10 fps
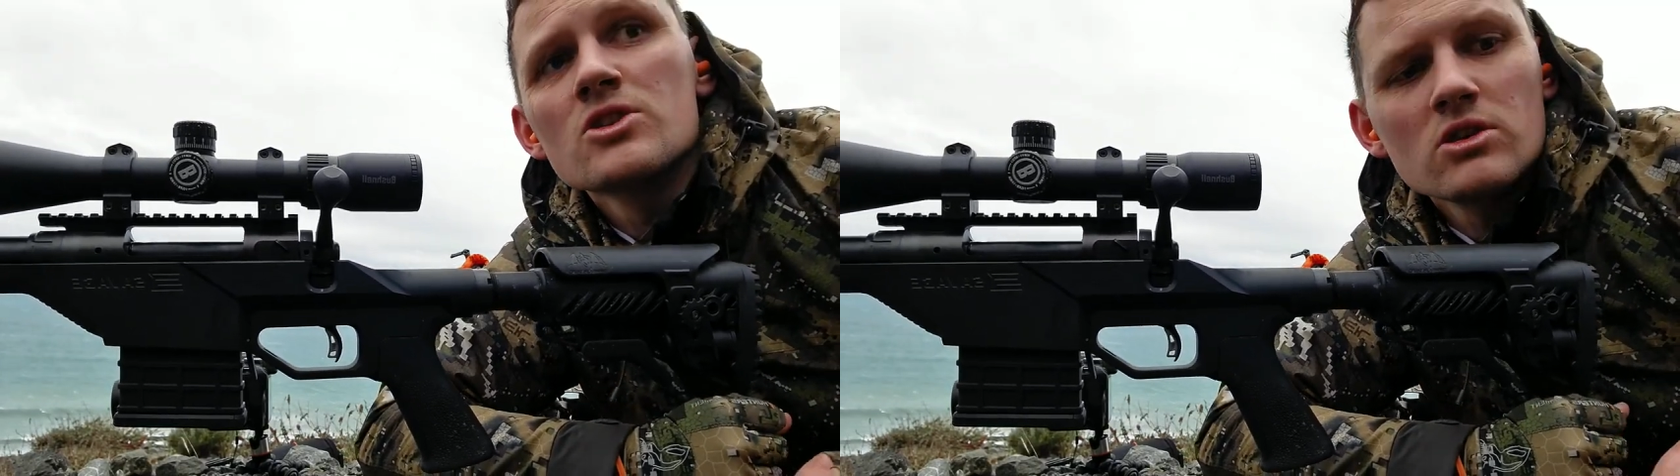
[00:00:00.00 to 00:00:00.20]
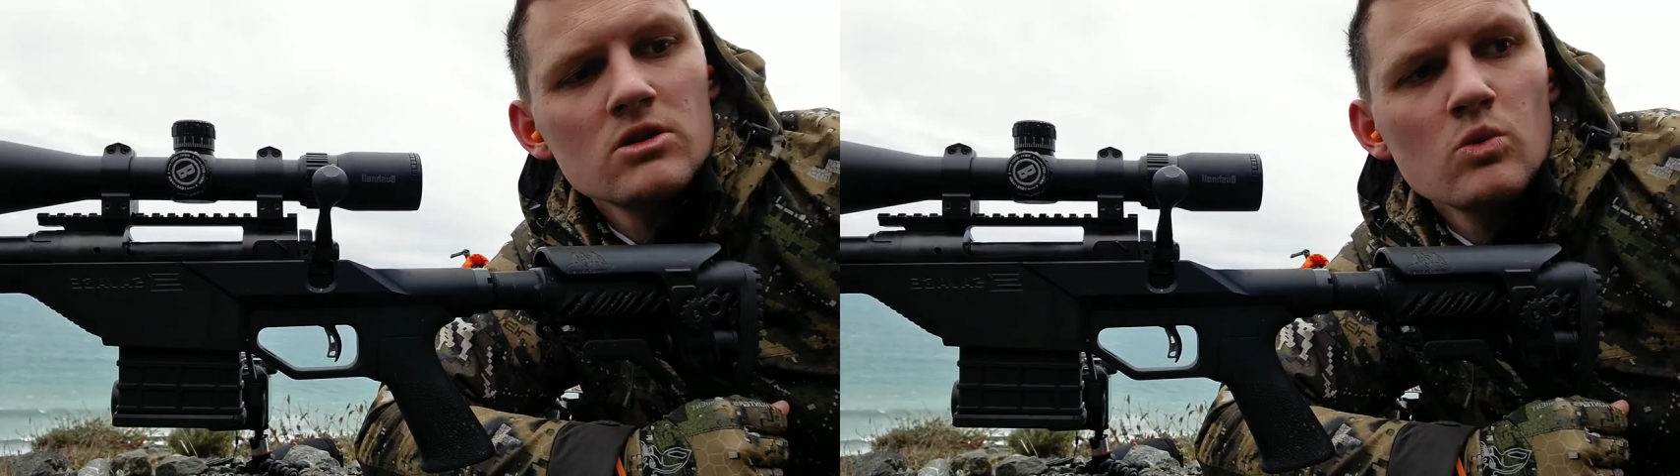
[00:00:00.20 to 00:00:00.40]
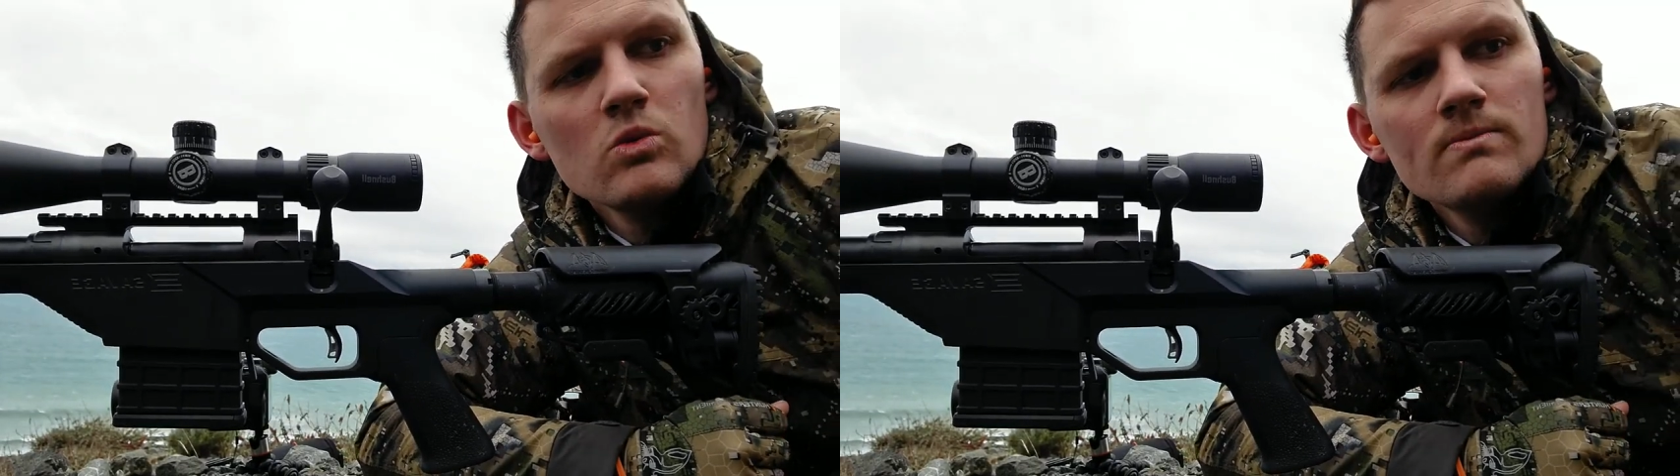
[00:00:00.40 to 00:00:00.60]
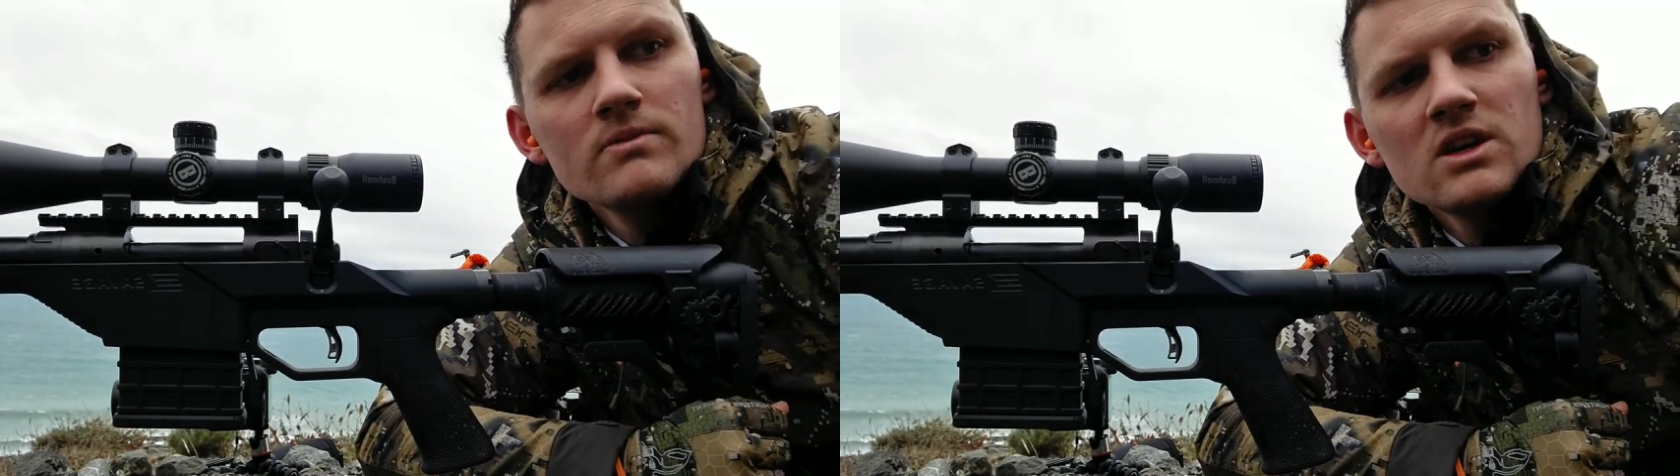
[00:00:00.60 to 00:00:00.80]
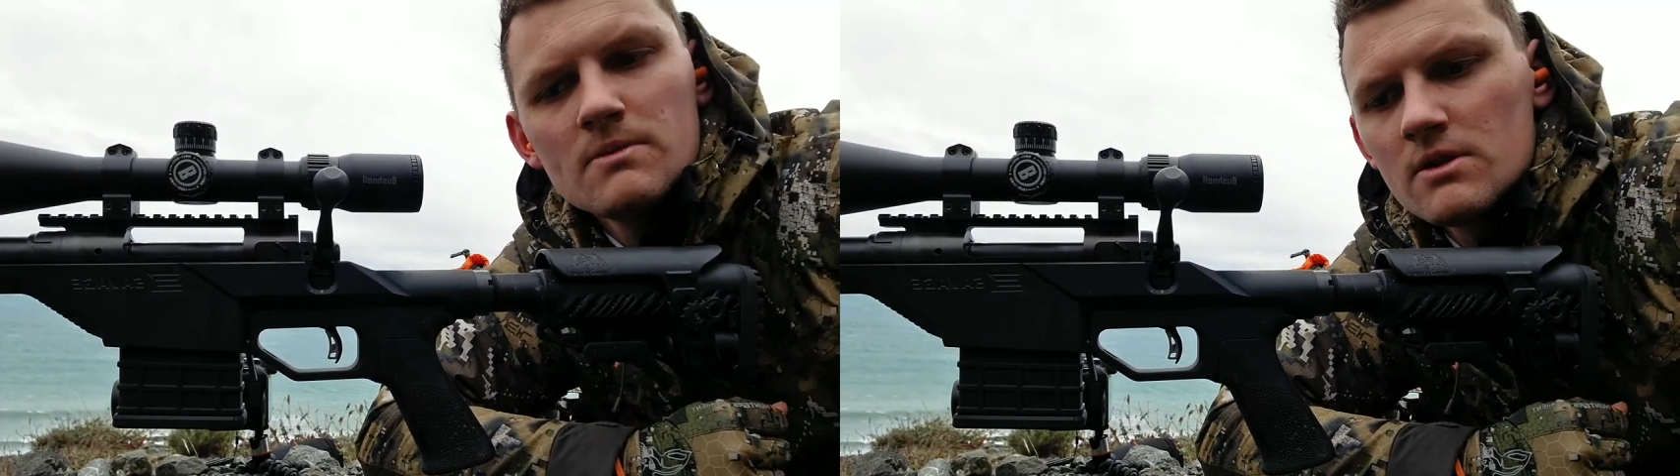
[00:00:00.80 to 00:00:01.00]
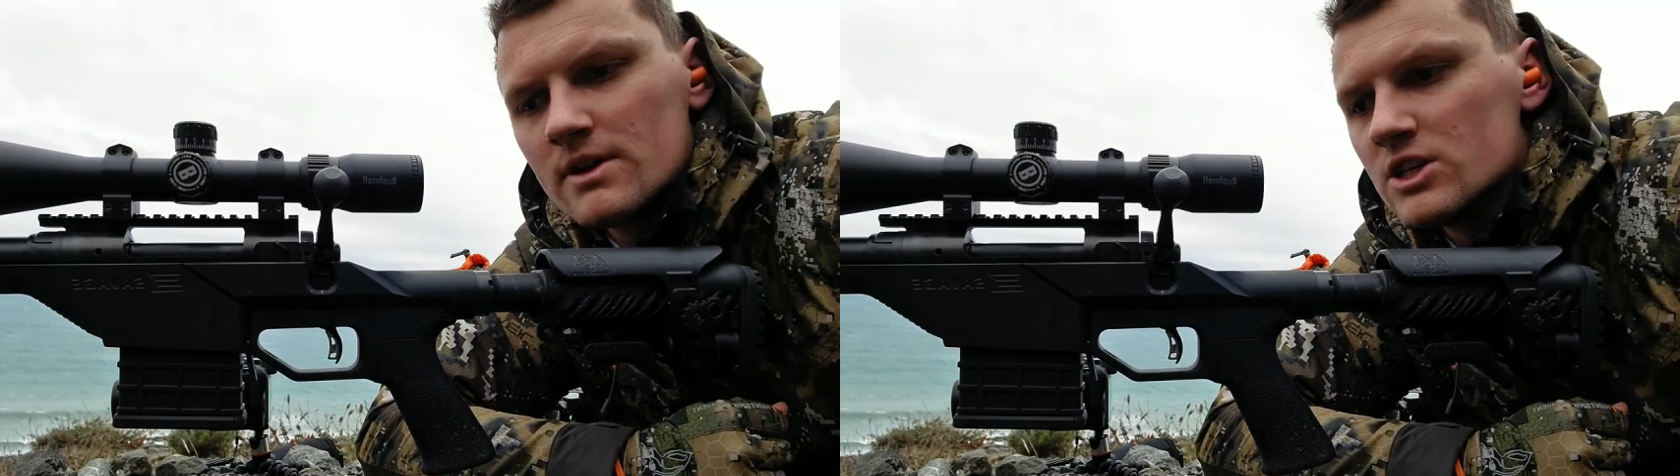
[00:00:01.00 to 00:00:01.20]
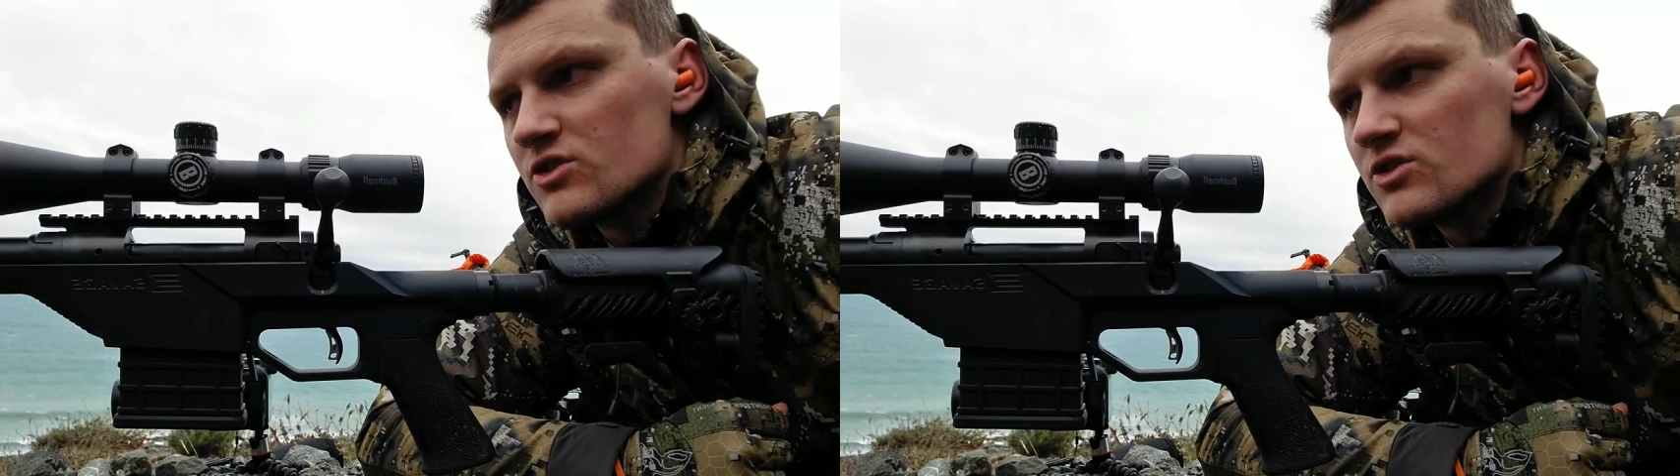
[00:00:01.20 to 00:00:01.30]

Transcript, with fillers: just going to get my